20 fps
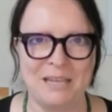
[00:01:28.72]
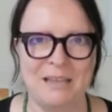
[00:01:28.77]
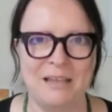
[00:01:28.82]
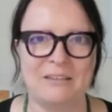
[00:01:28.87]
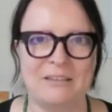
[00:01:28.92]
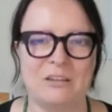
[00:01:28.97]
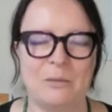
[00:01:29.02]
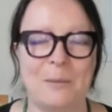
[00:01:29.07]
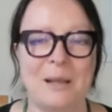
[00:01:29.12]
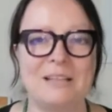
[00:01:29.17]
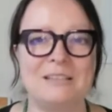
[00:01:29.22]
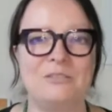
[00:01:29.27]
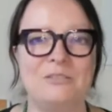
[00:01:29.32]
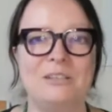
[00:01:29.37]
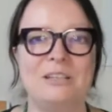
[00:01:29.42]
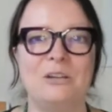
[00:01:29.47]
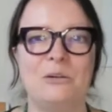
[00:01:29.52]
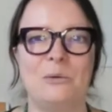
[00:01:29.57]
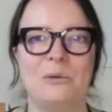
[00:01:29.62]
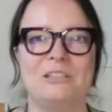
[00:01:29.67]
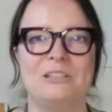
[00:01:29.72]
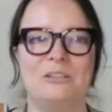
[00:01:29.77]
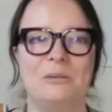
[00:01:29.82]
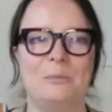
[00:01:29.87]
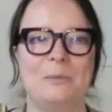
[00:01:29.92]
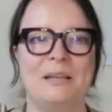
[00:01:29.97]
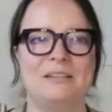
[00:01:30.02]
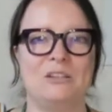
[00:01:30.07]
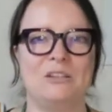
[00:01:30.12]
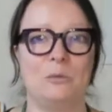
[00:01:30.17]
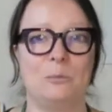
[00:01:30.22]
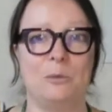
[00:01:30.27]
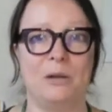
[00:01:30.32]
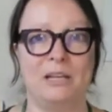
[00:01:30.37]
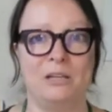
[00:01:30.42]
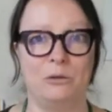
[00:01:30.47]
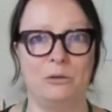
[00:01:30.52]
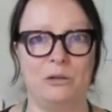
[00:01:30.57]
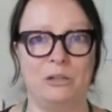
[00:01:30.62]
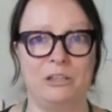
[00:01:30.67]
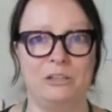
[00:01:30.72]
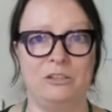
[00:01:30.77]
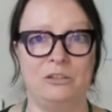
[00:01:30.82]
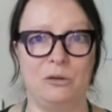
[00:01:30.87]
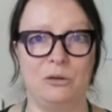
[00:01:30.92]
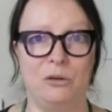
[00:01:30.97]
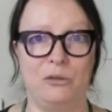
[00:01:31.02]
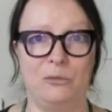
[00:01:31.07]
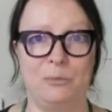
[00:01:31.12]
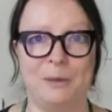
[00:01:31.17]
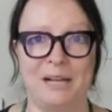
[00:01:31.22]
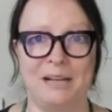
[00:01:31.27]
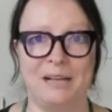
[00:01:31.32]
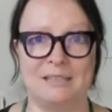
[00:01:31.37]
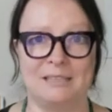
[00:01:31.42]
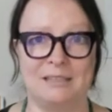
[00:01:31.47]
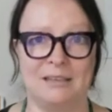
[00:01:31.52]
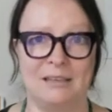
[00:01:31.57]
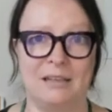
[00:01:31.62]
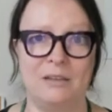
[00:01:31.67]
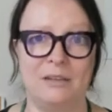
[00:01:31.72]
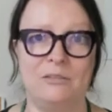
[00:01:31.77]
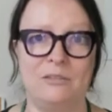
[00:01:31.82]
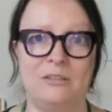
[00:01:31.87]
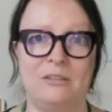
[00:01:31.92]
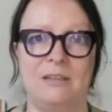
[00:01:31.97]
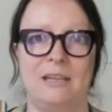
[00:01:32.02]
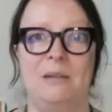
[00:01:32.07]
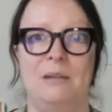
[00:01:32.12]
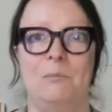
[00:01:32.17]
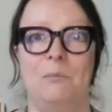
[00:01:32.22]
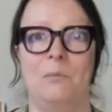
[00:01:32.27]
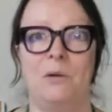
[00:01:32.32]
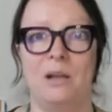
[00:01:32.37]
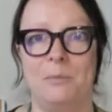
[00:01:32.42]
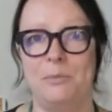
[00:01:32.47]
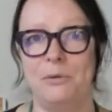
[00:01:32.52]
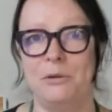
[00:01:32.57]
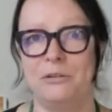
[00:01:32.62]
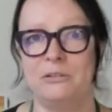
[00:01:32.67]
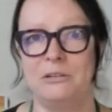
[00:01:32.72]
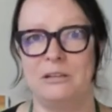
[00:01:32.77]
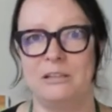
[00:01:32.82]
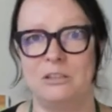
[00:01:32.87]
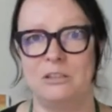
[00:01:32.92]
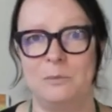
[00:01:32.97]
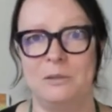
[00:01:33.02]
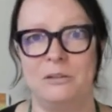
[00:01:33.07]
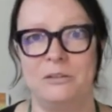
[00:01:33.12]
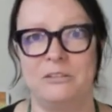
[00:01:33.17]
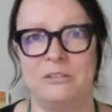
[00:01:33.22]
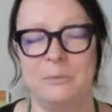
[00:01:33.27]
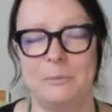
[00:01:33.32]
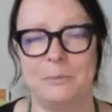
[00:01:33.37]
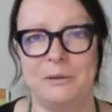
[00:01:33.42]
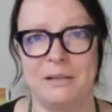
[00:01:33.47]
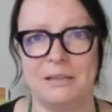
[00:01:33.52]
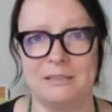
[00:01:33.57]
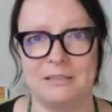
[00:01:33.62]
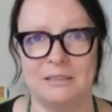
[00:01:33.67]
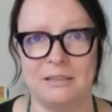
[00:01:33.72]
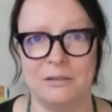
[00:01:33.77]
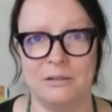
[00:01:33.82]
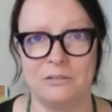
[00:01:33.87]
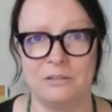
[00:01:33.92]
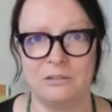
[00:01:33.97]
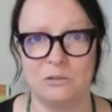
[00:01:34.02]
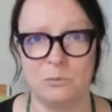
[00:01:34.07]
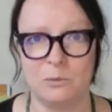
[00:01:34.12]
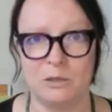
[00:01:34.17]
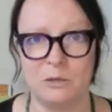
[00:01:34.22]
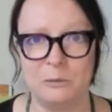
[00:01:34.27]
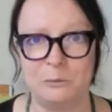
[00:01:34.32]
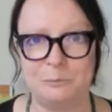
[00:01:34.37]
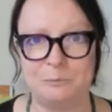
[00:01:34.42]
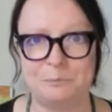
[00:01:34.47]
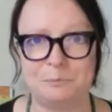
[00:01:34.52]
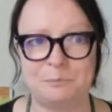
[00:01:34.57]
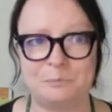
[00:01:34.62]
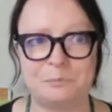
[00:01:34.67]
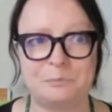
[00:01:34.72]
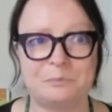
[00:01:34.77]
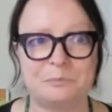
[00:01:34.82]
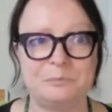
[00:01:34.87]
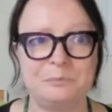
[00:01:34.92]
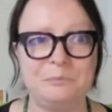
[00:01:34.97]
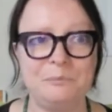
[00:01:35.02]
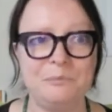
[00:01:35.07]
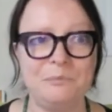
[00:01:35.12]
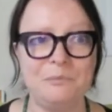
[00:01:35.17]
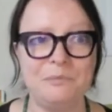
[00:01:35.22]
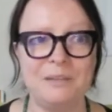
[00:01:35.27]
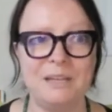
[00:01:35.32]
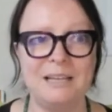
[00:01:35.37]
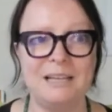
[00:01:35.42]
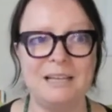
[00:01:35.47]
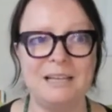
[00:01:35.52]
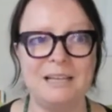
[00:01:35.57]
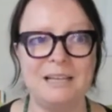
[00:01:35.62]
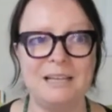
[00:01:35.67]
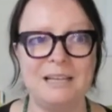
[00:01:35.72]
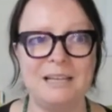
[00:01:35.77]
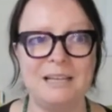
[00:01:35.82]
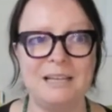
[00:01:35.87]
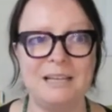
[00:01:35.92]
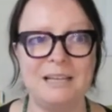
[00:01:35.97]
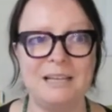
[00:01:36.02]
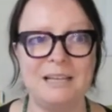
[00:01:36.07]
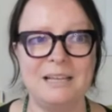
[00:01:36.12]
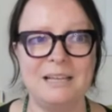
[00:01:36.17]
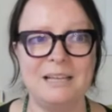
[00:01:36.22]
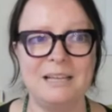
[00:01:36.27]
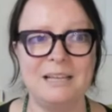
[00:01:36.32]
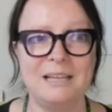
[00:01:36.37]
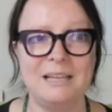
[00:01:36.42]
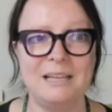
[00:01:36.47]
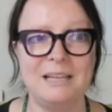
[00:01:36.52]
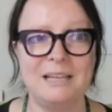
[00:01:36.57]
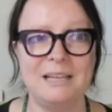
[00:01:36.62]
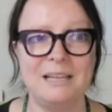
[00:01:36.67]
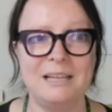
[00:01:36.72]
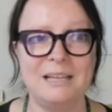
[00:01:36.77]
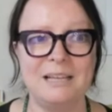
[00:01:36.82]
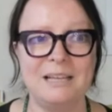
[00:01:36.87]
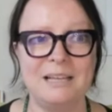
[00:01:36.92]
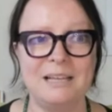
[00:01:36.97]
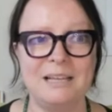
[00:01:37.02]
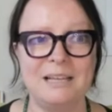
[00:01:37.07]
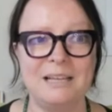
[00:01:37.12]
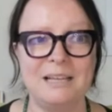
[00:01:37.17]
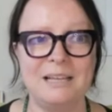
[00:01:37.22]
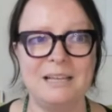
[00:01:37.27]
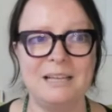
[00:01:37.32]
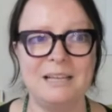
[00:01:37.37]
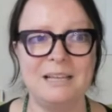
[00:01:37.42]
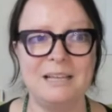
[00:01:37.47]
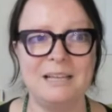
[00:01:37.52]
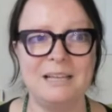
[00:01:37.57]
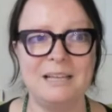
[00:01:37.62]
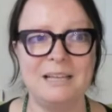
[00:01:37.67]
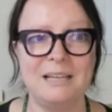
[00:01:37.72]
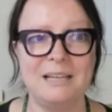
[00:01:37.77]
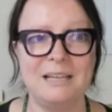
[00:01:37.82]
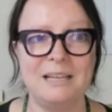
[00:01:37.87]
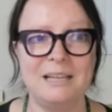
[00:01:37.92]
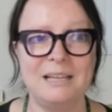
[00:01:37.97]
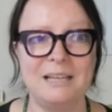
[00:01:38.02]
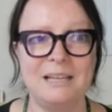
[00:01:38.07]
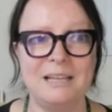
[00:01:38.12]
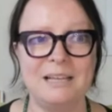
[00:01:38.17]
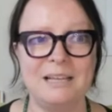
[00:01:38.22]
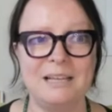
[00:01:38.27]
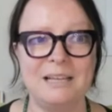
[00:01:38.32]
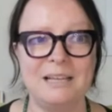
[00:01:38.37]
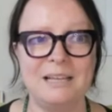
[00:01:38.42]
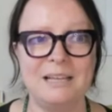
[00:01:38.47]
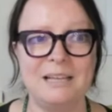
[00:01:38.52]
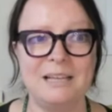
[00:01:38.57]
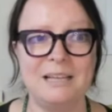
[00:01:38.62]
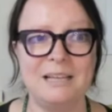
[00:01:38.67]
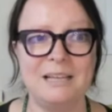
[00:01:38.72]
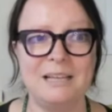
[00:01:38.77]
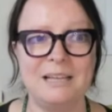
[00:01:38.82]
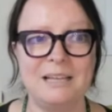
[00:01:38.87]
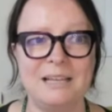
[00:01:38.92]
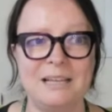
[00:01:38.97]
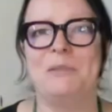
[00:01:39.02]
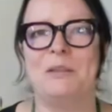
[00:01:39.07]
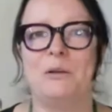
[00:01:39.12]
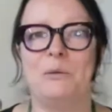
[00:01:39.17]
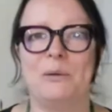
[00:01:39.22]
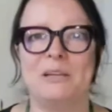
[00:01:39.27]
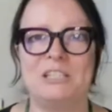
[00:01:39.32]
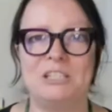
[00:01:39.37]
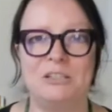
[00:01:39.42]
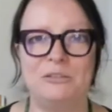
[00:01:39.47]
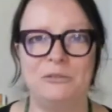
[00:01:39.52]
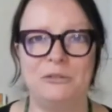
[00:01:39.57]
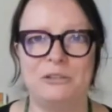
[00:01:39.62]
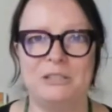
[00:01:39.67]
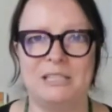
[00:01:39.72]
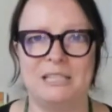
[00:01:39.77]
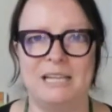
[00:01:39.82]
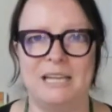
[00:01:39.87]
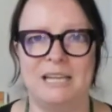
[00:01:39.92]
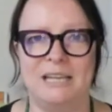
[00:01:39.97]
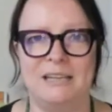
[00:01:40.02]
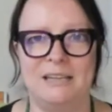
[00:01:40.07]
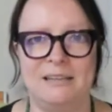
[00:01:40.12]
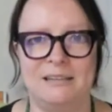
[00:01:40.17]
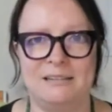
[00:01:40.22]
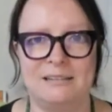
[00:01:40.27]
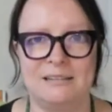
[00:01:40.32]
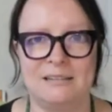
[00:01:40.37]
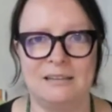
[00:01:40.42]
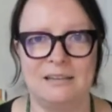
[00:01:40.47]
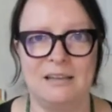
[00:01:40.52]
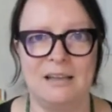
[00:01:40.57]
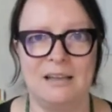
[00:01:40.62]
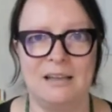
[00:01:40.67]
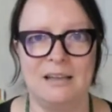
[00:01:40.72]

So I'm answering the question based on my knowledge of past lives and my personal experience on past lives as well. Hello, hello, welcome. If you've just joined us, the question for today is,